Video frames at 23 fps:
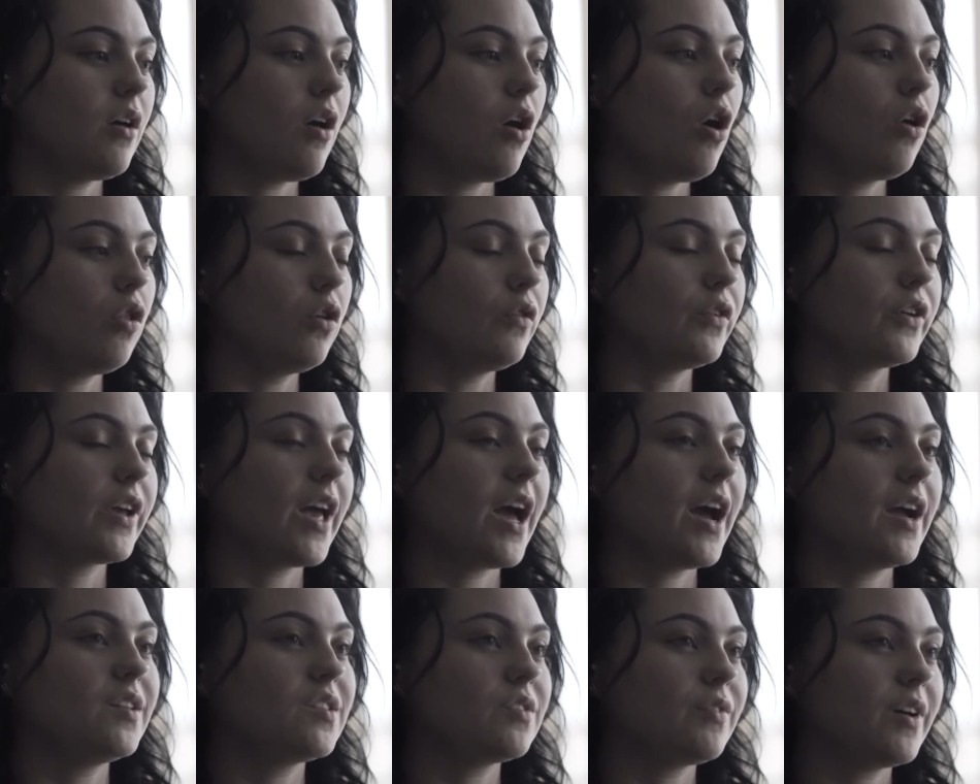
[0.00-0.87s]
all other
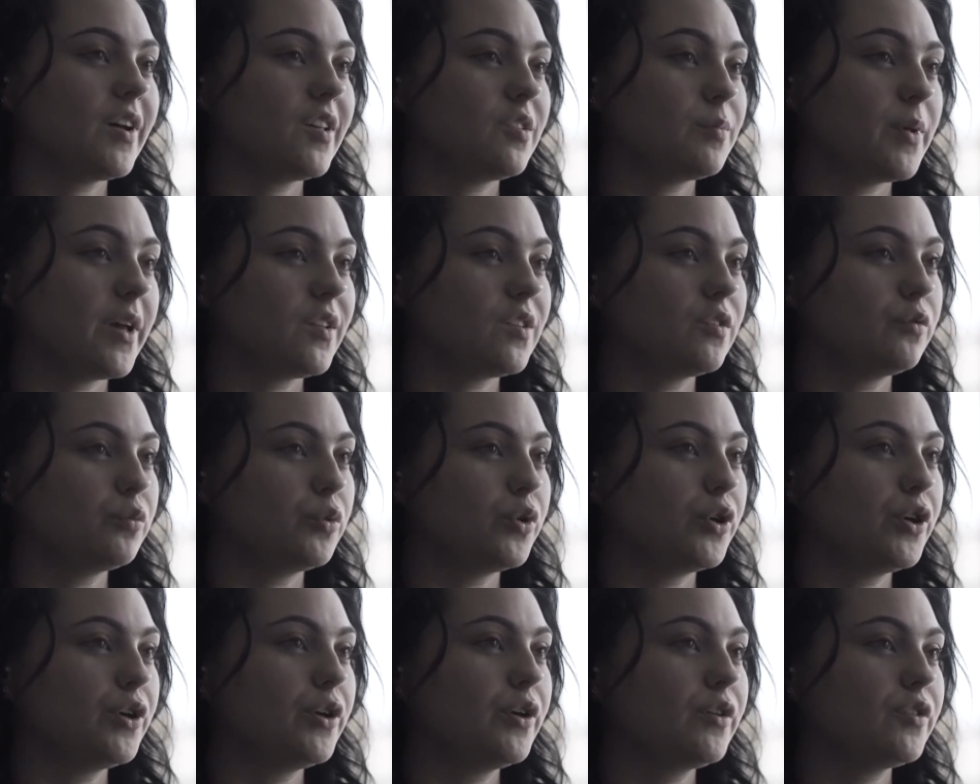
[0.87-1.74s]
kinds of aspects of
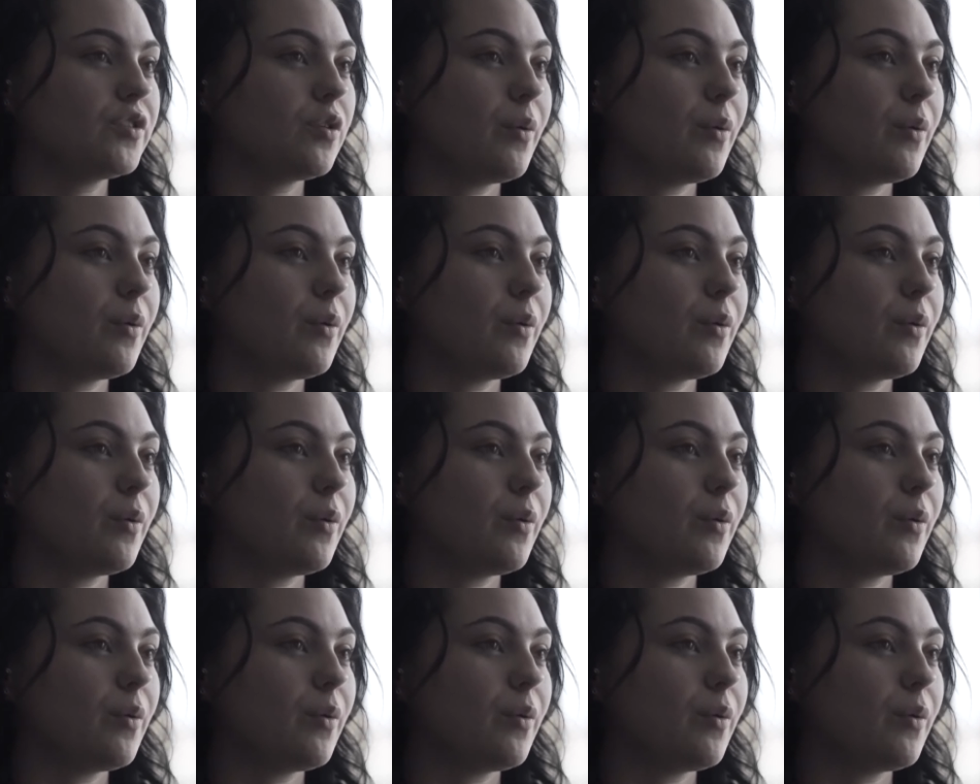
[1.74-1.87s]
work.